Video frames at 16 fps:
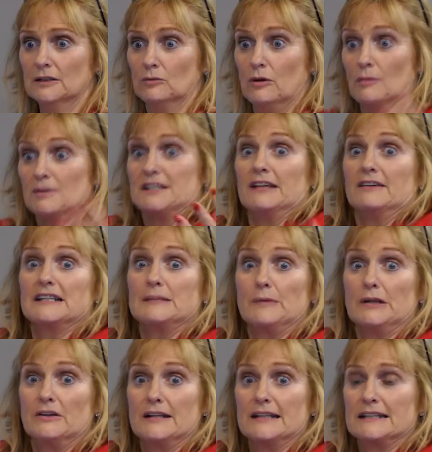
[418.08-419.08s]
What was their
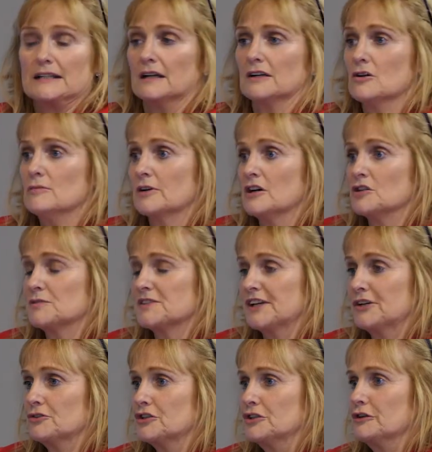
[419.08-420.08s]
experience like? Oh my God, was
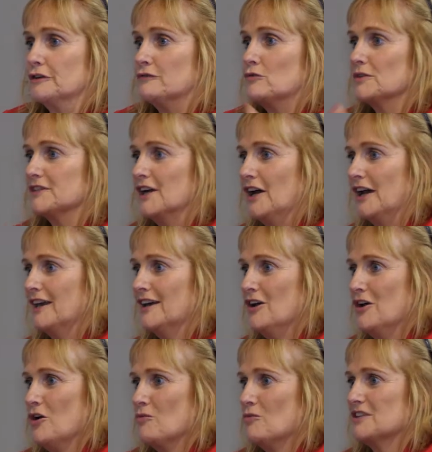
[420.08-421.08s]
I good enough? Was I
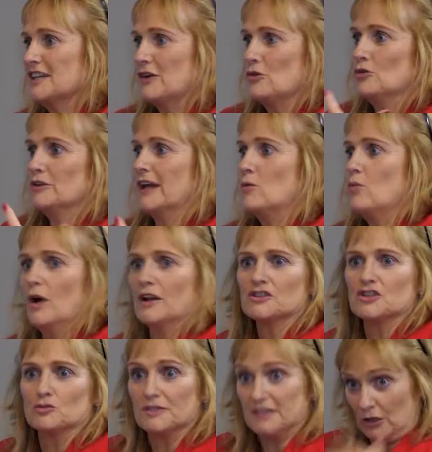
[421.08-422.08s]
all they
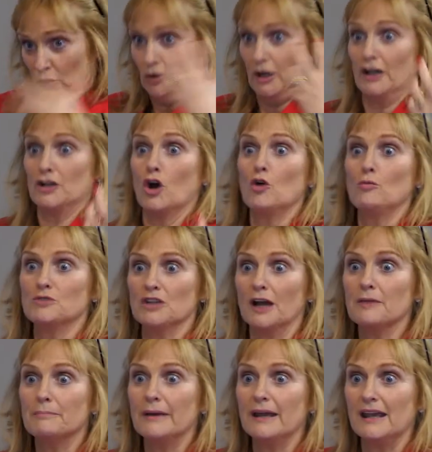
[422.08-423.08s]
wanted? Was I all I hoped
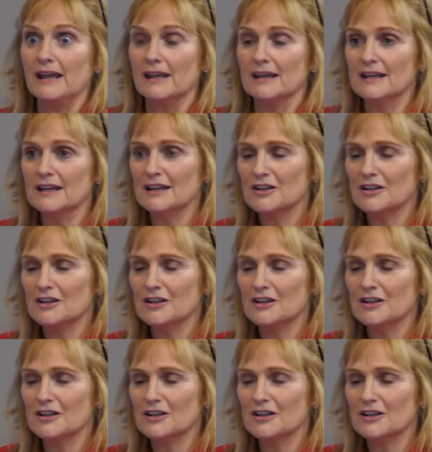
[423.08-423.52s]
I'd be?